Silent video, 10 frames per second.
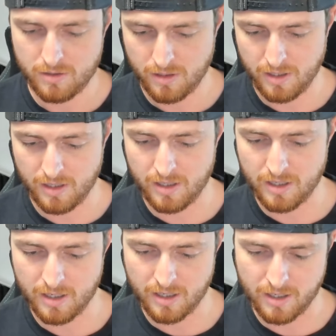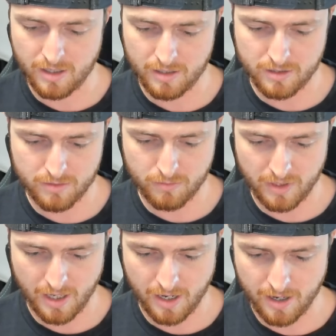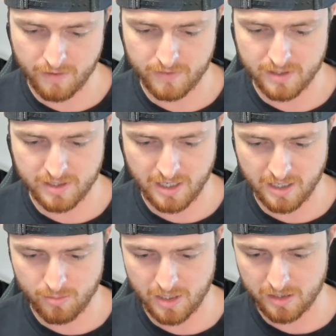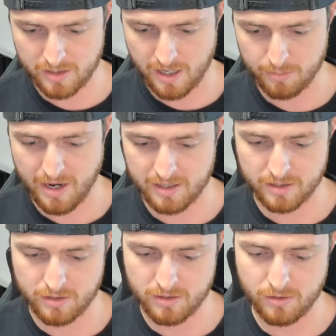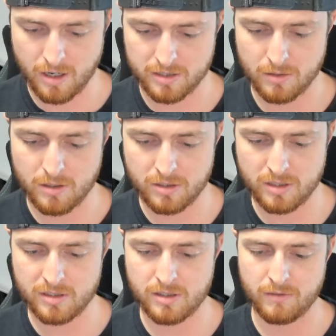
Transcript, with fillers: And we have the same exact pack. So two Lost Origin, Silver